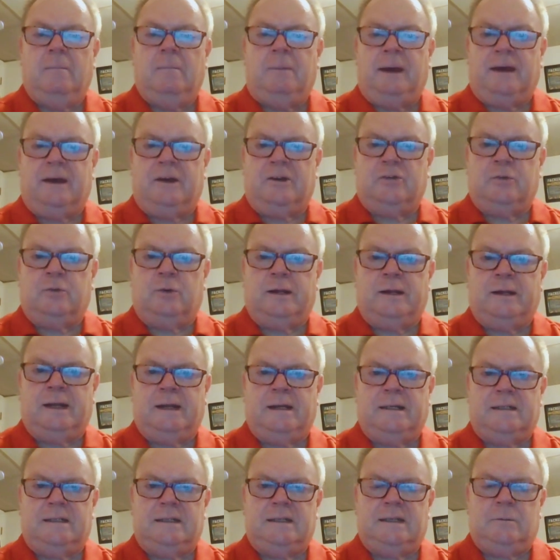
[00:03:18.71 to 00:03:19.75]
Back in
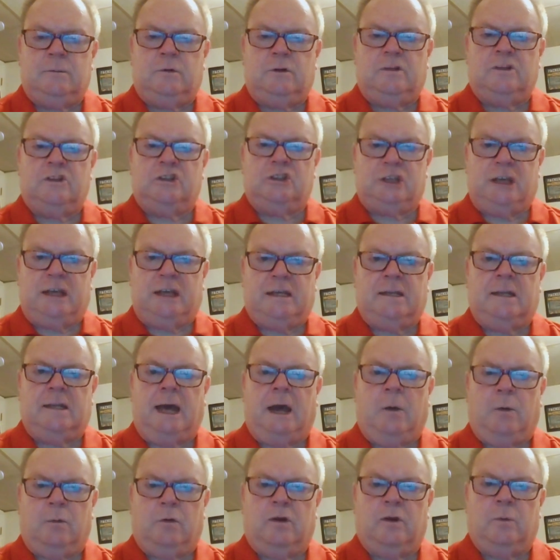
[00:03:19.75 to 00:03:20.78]
2019, when Shane
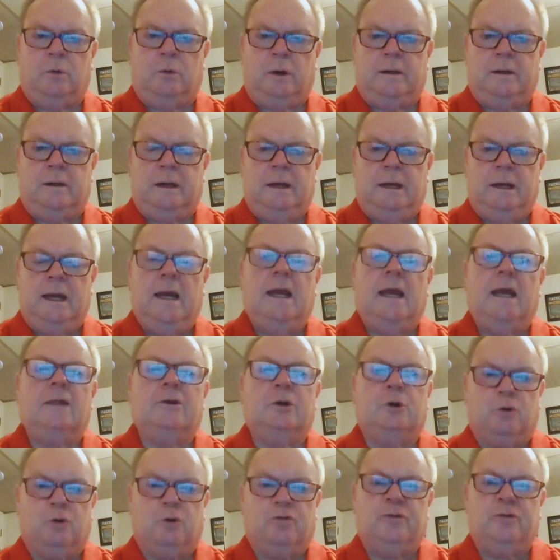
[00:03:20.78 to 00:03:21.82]
Lowry won,
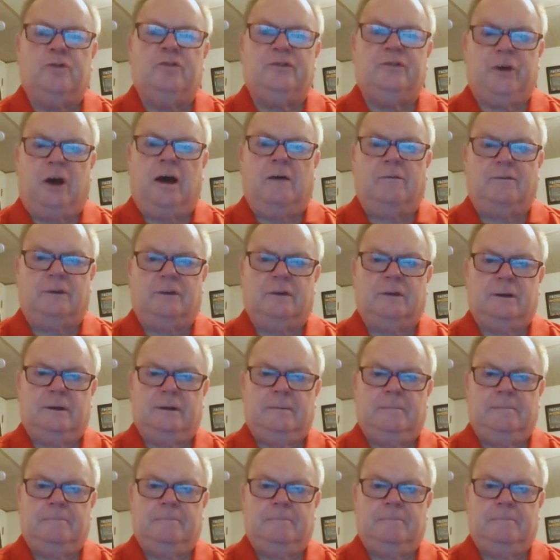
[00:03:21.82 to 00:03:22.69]
the course was soft.